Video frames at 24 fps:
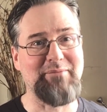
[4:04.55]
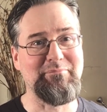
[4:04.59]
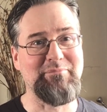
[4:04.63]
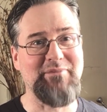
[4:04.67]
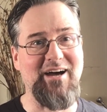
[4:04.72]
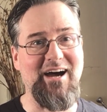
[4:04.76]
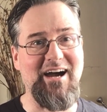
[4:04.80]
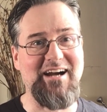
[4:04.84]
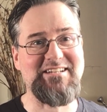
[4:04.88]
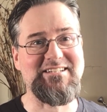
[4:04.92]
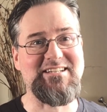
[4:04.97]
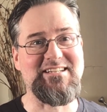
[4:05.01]

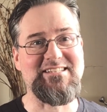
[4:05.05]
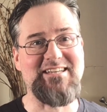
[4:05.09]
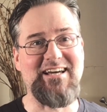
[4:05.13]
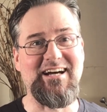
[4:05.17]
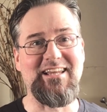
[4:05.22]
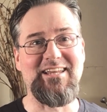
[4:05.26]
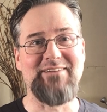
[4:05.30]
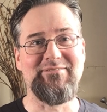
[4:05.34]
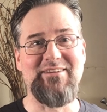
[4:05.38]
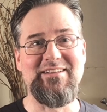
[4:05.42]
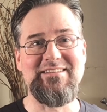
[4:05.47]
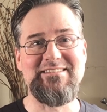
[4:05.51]
obnoxious
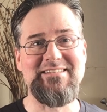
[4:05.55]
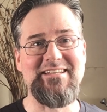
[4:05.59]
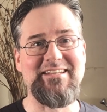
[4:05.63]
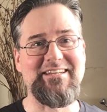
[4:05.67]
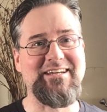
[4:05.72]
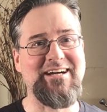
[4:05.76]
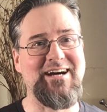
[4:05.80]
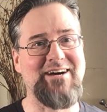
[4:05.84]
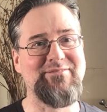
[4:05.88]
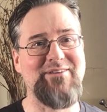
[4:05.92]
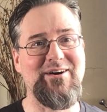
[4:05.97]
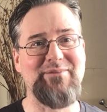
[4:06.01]
elements that
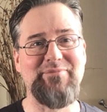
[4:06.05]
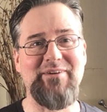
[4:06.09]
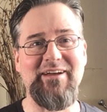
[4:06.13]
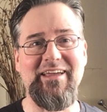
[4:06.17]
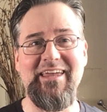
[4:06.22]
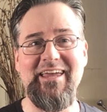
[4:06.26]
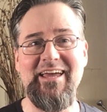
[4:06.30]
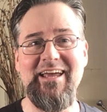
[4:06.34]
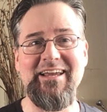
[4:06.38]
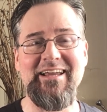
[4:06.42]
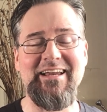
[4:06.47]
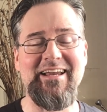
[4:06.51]
come up
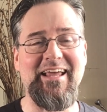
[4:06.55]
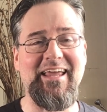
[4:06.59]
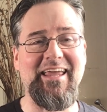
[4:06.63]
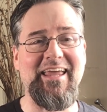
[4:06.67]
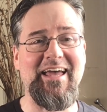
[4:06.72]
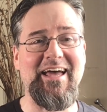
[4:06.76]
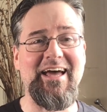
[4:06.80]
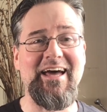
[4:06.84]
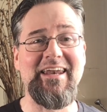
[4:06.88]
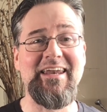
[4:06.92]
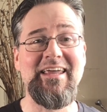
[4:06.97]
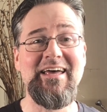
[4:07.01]
again and
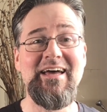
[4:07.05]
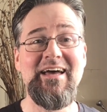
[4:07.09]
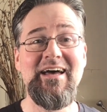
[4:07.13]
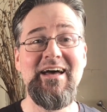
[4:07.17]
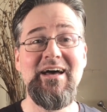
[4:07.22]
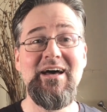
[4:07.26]
again.